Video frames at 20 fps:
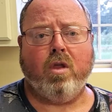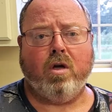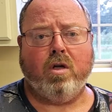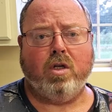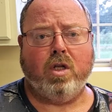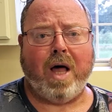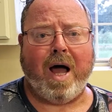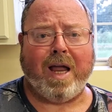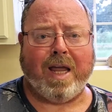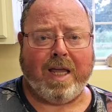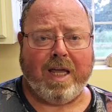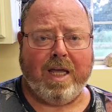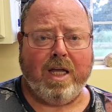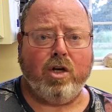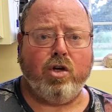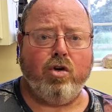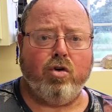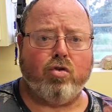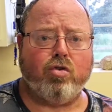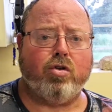like
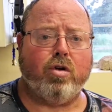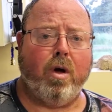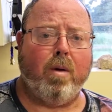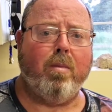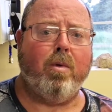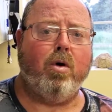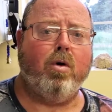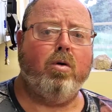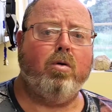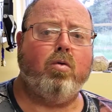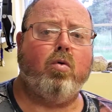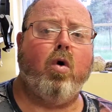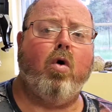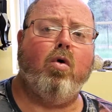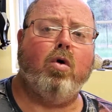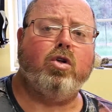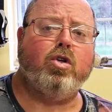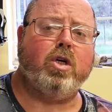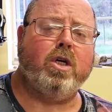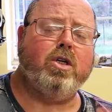in your summer
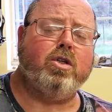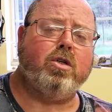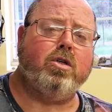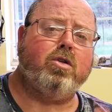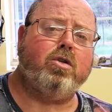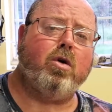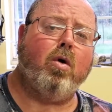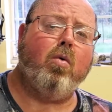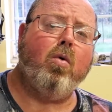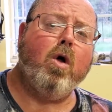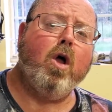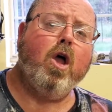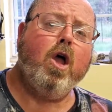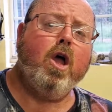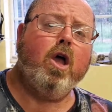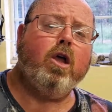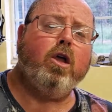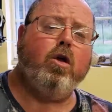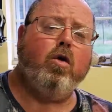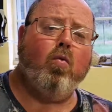growing season, so
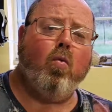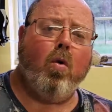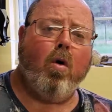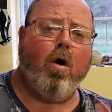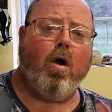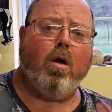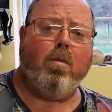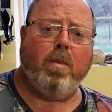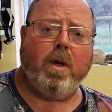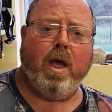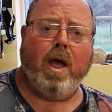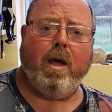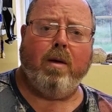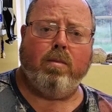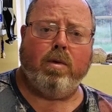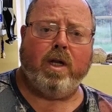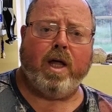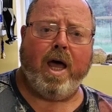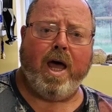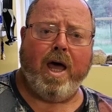you want to be
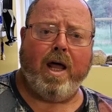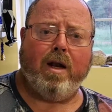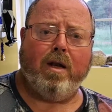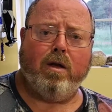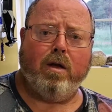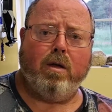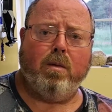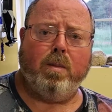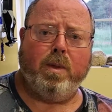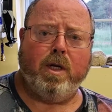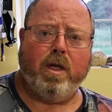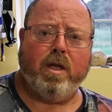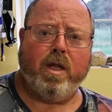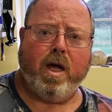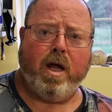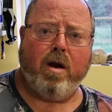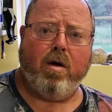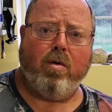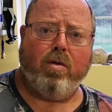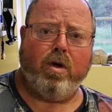able to add a little bit of
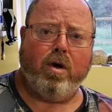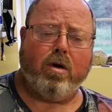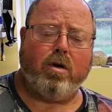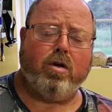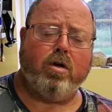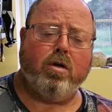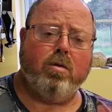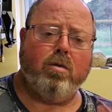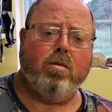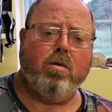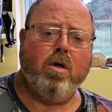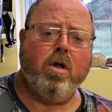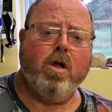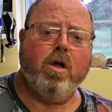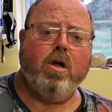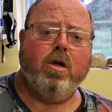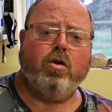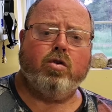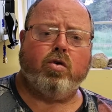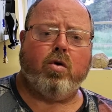that on there too.
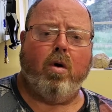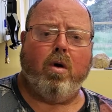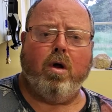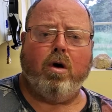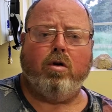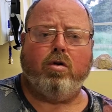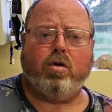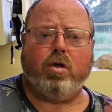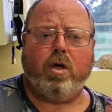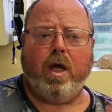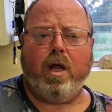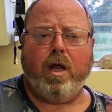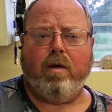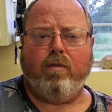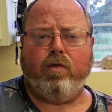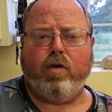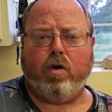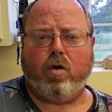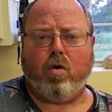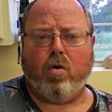So understand,
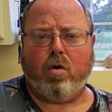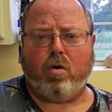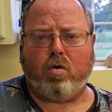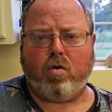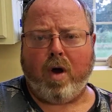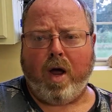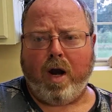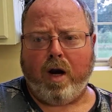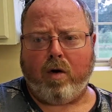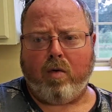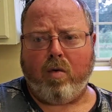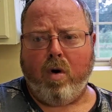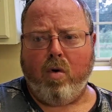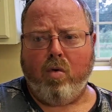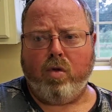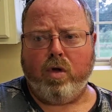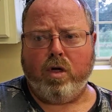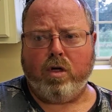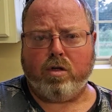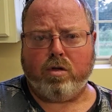if you're going to try to
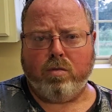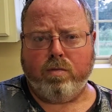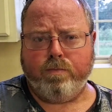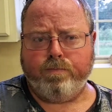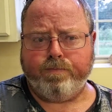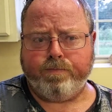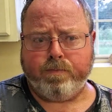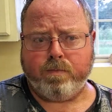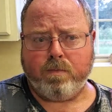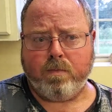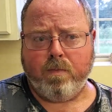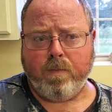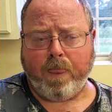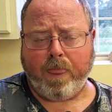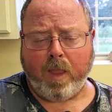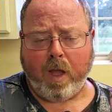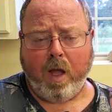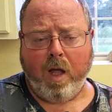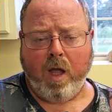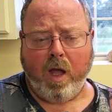grow this,
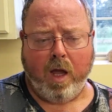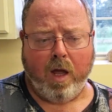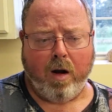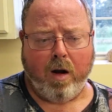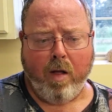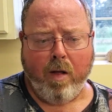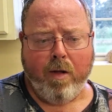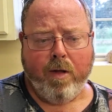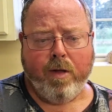and